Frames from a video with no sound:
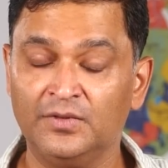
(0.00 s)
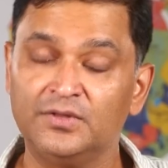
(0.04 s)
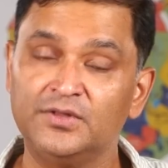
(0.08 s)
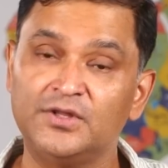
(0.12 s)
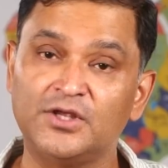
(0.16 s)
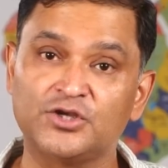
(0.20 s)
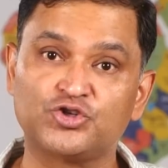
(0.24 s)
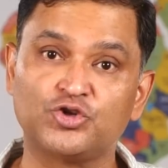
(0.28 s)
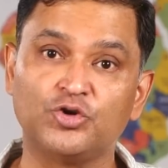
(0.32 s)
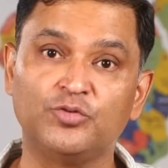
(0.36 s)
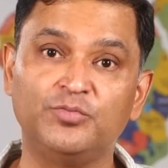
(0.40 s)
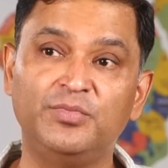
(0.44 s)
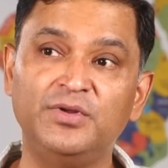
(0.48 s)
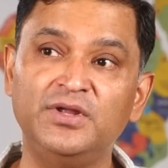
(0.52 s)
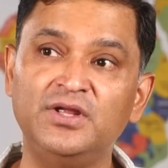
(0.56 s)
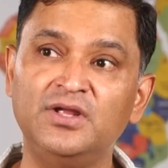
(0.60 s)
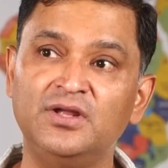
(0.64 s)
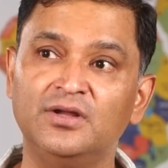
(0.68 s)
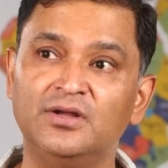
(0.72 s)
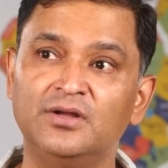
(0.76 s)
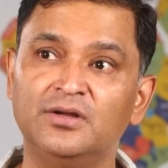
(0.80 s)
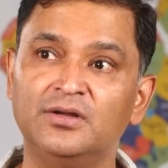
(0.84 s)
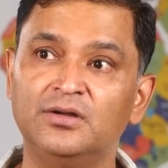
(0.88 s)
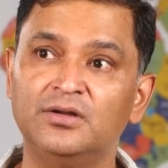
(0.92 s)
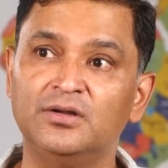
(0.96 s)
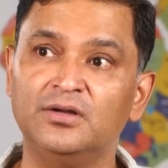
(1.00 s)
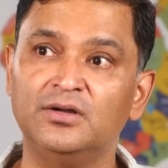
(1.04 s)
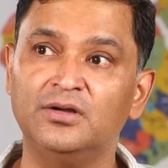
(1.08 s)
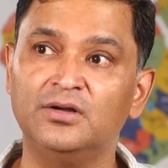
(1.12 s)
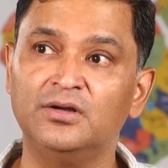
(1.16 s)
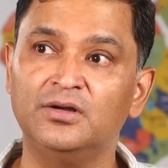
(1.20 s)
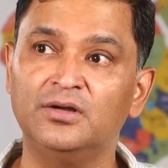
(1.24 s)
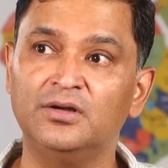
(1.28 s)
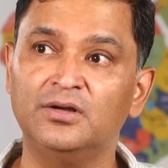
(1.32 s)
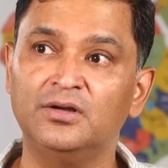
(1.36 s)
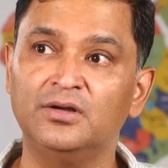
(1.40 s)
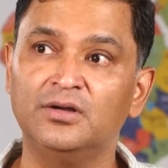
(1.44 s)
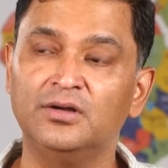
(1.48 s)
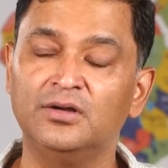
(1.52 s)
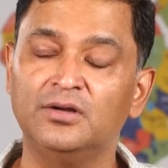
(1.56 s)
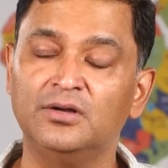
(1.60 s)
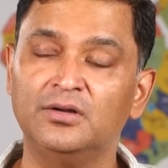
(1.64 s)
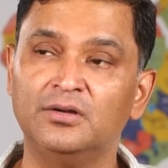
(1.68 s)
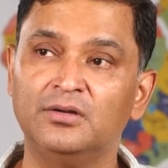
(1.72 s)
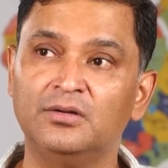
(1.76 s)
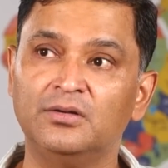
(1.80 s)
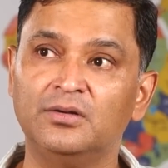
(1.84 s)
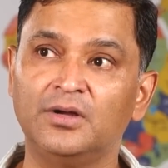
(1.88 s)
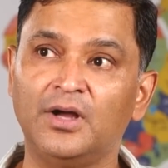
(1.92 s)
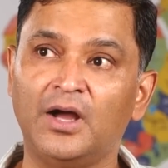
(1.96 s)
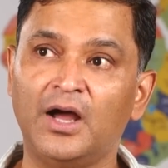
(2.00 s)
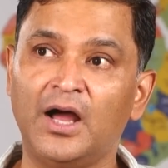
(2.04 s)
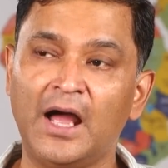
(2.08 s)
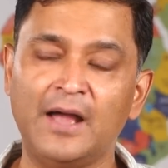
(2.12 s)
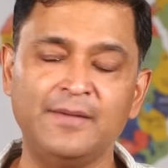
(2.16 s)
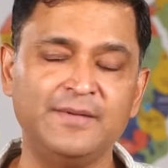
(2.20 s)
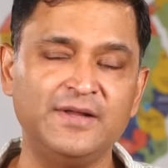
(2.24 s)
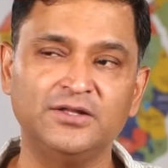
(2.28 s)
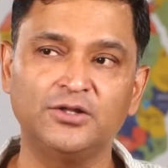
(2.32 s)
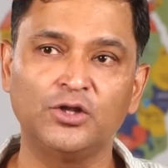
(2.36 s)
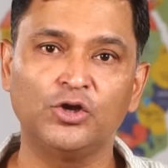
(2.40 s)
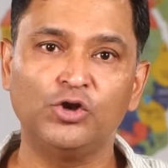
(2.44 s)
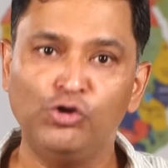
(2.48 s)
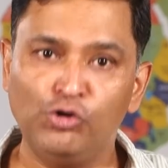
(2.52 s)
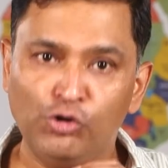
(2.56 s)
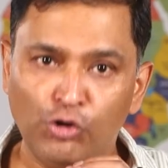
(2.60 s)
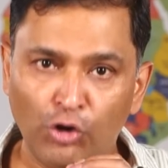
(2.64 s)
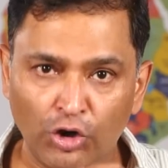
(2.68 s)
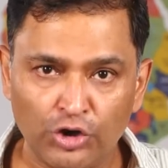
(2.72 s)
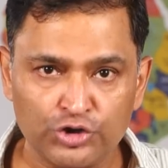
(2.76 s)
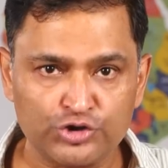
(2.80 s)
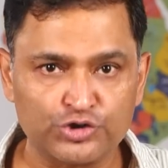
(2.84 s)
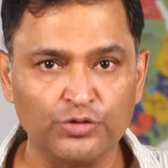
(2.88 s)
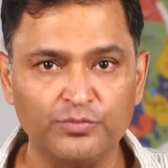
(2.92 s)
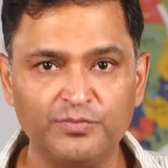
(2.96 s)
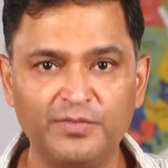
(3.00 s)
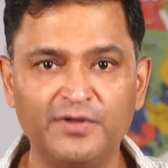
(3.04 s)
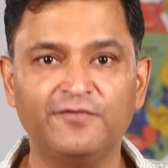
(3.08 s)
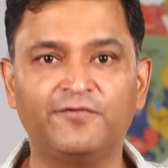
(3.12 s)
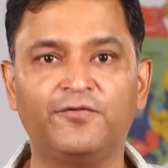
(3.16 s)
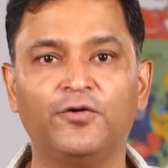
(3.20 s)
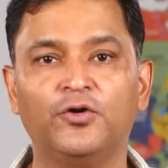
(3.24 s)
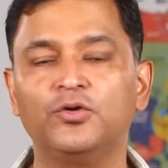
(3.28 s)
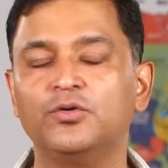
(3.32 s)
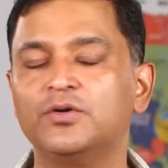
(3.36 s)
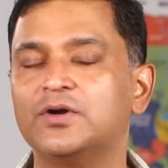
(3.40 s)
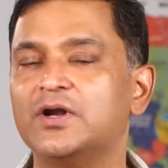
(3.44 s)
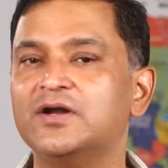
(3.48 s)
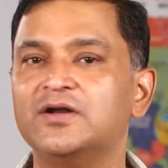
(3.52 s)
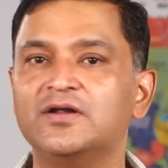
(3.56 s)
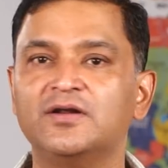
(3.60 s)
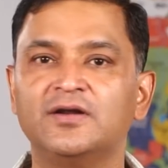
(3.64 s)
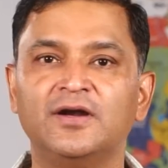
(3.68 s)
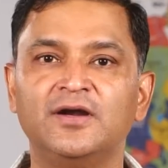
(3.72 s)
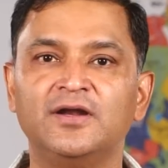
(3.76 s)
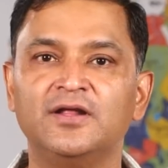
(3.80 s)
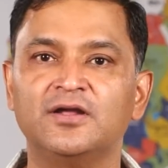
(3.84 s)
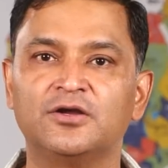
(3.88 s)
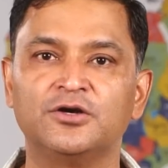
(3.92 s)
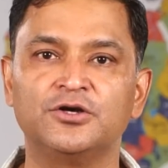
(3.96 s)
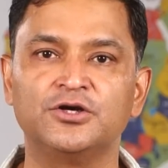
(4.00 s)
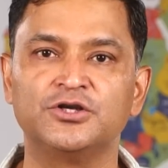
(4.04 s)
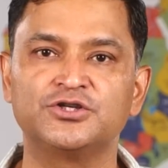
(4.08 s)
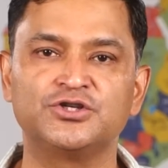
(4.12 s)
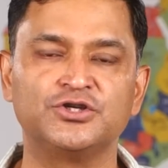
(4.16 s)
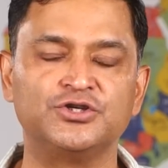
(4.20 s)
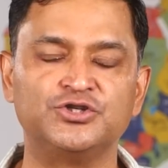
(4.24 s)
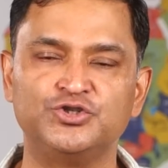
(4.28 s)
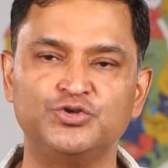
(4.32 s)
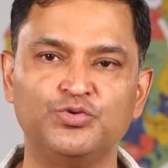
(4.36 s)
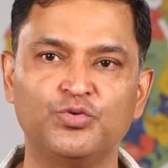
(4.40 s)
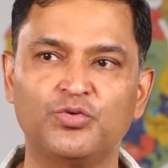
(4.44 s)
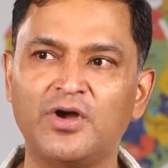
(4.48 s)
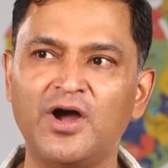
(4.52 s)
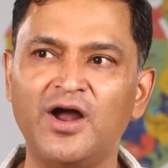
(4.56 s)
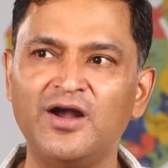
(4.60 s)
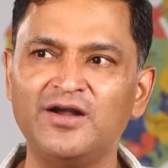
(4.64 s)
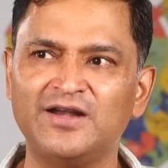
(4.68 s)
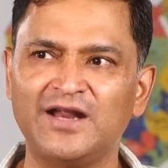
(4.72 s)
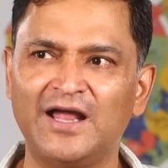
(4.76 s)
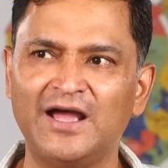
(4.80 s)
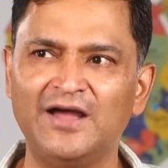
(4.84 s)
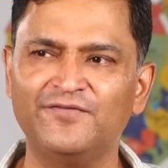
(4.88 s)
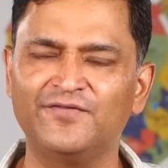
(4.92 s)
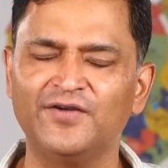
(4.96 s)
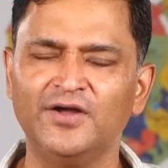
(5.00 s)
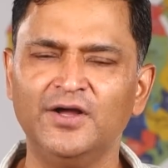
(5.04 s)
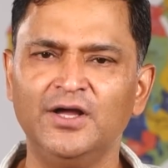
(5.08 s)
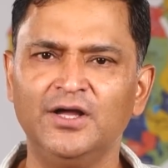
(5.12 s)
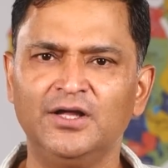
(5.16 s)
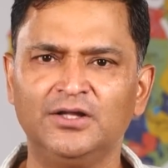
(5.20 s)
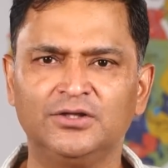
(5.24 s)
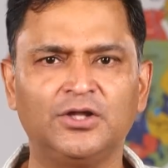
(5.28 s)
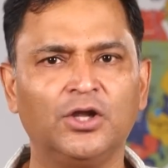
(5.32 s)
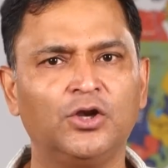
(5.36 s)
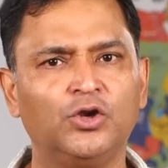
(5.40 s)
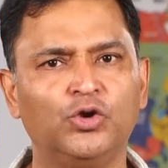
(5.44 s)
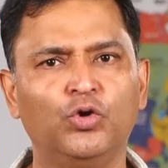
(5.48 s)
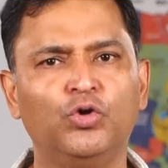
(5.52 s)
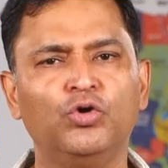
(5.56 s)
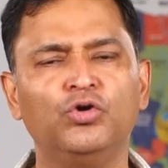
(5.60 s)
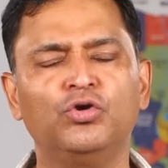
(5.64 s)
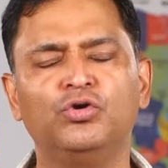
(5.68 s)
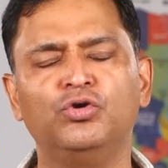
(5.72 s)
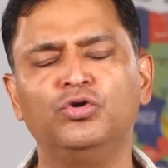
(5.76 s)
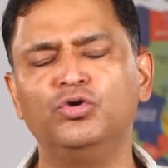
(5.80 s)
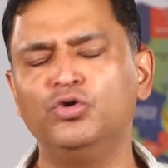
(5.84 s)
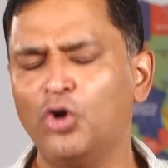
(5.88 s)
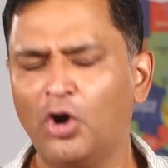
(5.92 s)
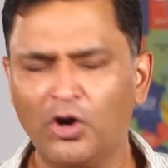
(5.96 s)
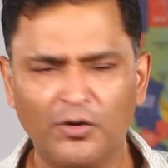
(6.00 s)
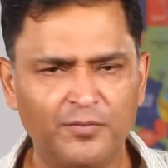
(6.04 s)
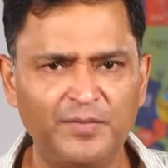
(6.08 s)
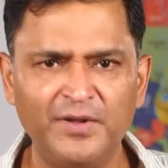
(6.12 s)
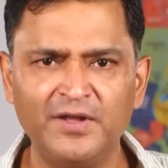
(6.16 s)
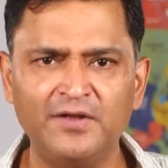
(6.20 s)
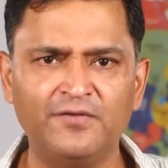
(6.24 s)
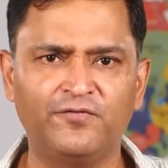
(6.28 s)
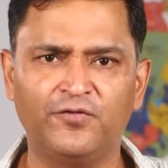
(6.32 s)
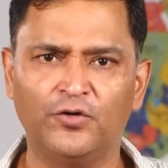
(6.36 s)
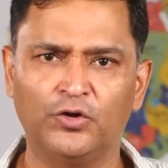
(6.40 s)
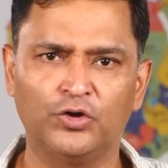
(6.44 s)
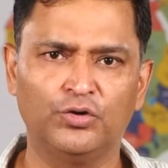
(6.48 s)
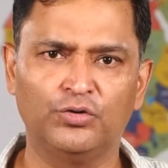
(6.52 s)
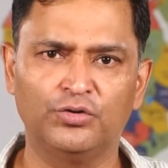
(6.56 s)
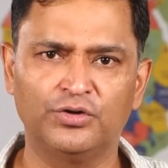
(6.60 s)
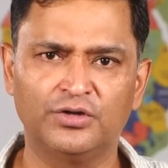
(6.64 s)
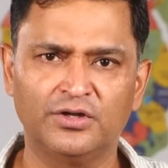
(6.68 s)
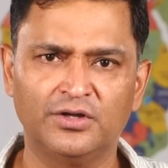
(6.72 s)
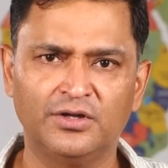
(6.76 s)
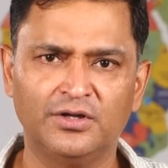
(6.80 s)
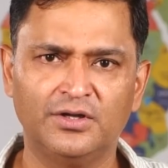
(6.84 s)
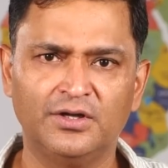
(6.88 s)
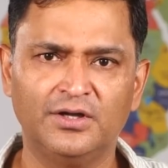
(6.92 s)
There should be, the law should be followed under any conditions. You can't have the law not being followed.